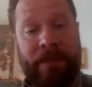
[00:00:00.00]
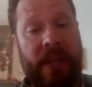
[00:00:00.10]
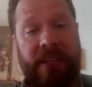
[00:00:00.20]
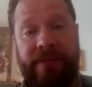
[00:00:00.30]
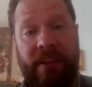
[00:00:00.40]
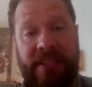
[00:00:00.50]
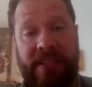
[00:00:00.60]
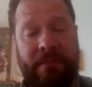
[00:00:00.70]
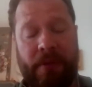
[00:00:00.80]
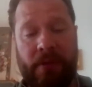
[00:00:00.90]
It's very
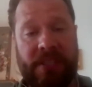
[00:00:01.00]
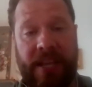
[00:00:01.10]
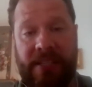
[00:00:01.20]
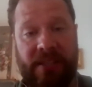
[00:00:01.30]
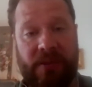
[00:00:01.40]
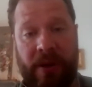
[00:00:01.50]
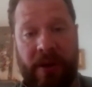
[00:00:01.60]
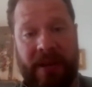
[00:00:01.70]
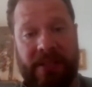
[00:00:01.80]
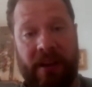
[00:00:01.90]
simple, takes us 20
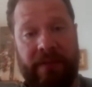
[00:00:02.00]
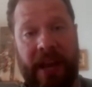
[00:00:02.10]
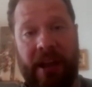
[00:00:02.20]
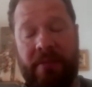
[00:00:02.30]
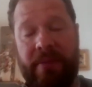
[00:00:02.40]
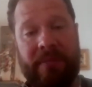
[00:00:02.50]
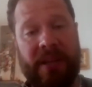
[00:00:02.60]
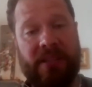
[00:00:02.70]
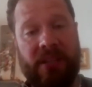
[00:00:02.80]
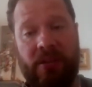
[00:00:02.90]
minutes, half an hour, but it
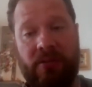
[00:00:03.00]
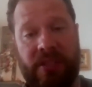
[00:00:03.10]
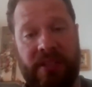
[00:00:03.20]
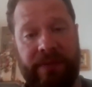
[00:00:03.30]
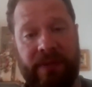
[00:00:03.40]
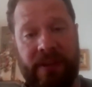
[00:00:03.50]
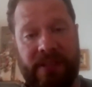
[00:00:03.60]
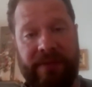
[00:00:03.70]
makes a huge difference.